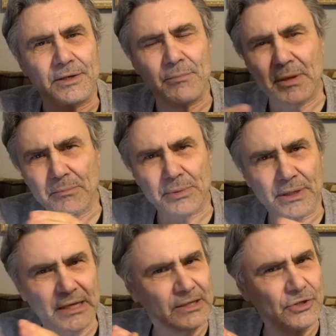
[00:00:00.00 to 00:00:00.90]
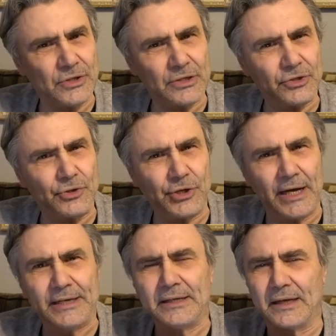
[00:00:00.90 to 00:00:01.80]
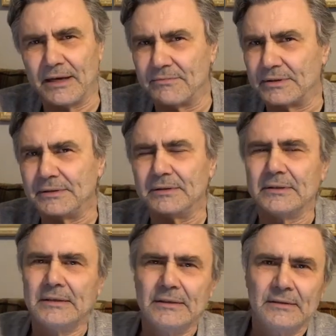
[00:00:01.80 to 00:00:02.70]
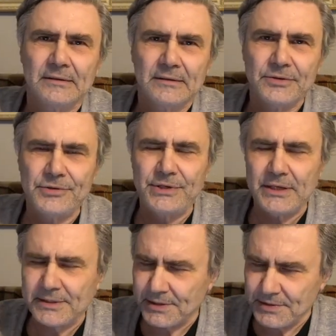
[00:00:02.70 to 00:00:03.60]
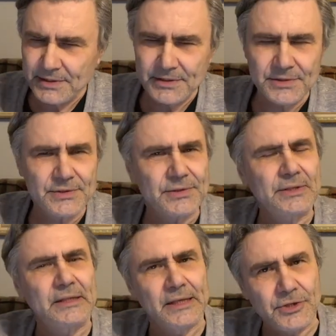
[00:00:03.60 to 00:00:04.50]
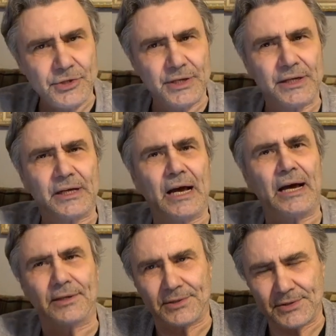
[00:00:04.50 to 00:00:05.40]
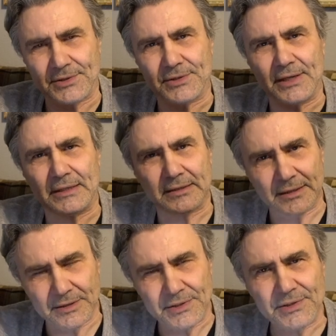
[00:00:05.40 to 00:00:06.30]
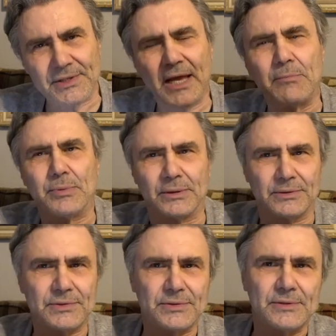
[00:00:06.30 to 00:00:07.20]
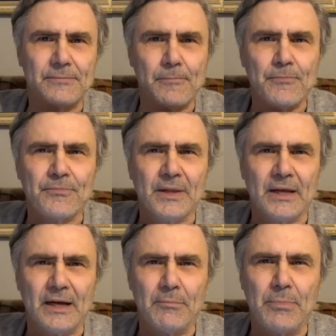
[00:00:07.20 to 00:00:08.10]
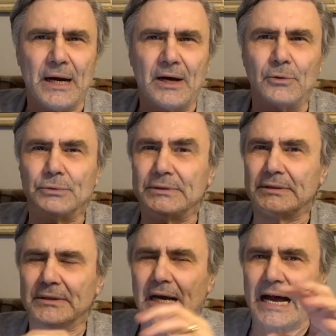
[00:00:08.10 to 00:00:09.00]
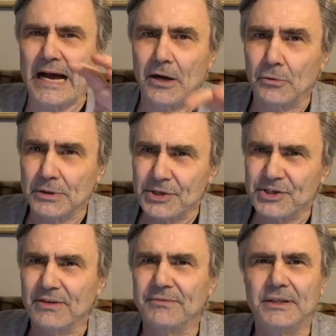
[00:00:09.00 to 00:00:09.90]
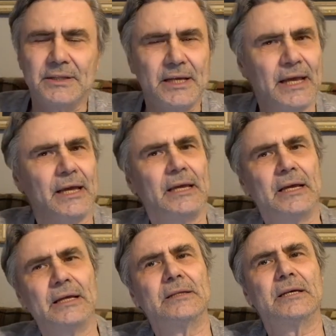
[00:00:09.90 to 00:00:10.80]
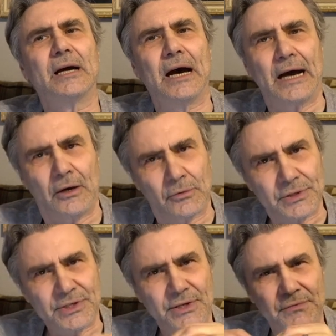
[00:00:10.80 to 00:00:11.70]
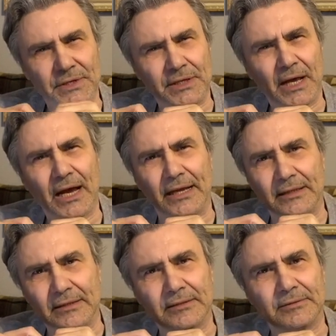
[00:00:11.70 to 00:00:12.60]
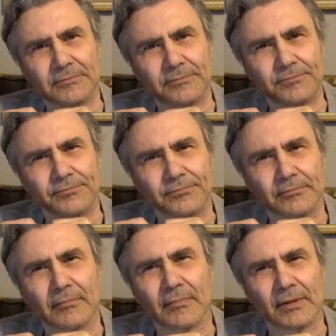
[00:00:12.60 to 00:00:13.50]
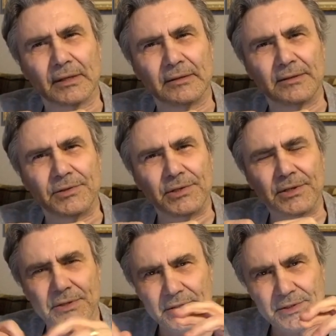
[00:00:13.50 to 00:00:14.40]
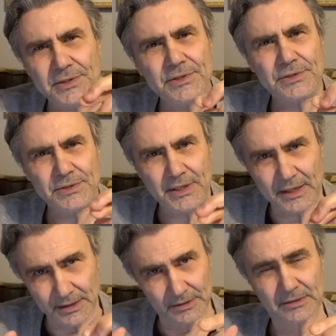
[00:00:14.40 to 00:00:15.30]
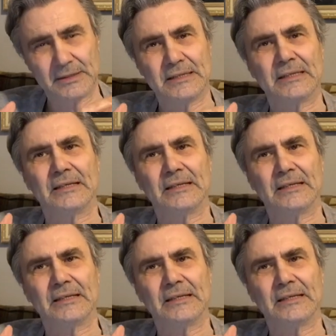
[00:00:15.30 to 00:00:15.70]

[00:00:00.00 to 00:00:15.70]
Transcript: Remember in uh, John 11, Jesus is teaching us and the disciples about the hours of the day and the hours of the night. See, this is still